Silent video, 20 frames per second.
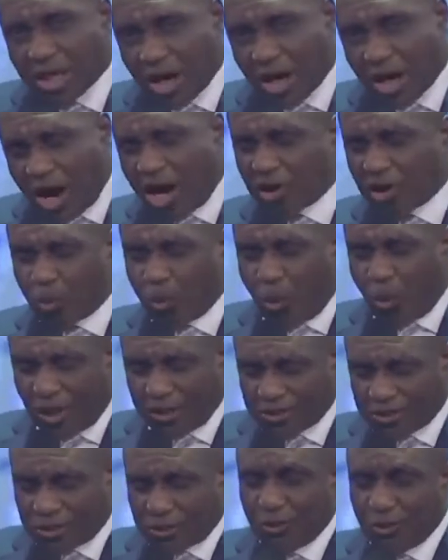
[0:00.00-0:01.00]
God
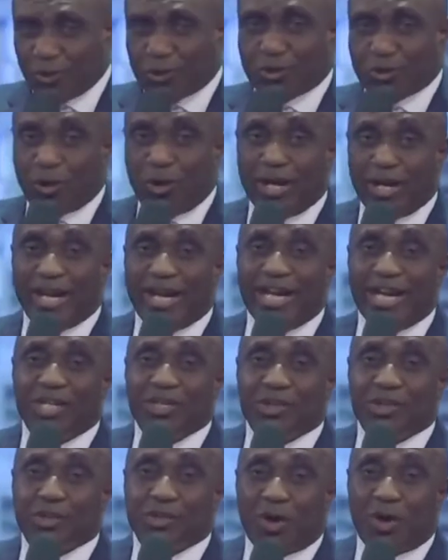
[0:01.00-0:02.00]
wants you to
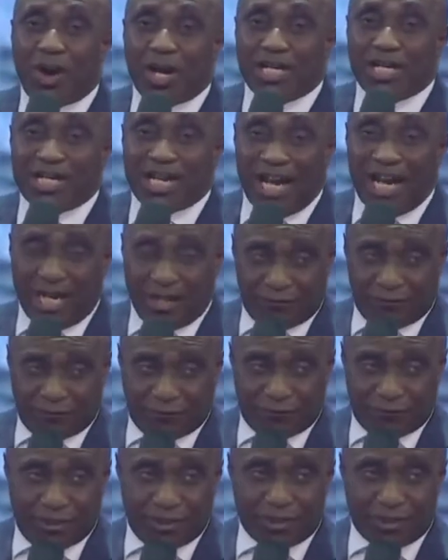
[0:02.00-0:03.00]
enjoy
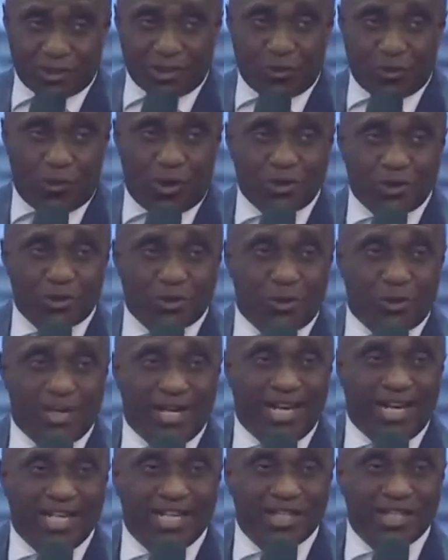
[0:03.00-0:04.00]
life. He doesn't want you to
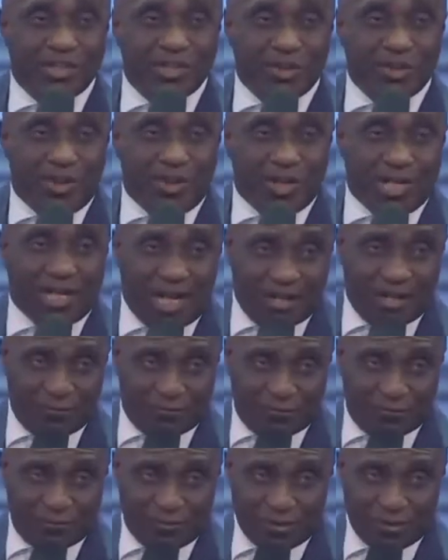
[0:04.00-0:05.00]
endure
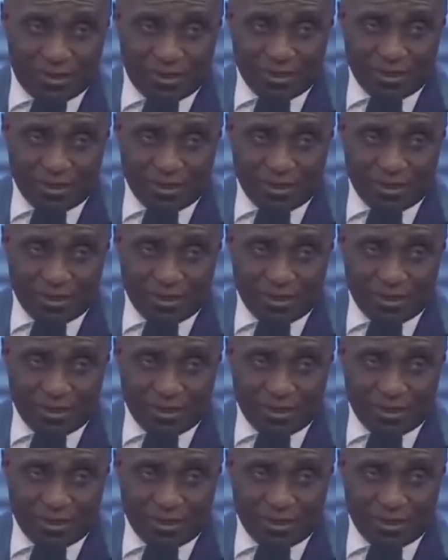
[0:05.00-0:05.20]
life.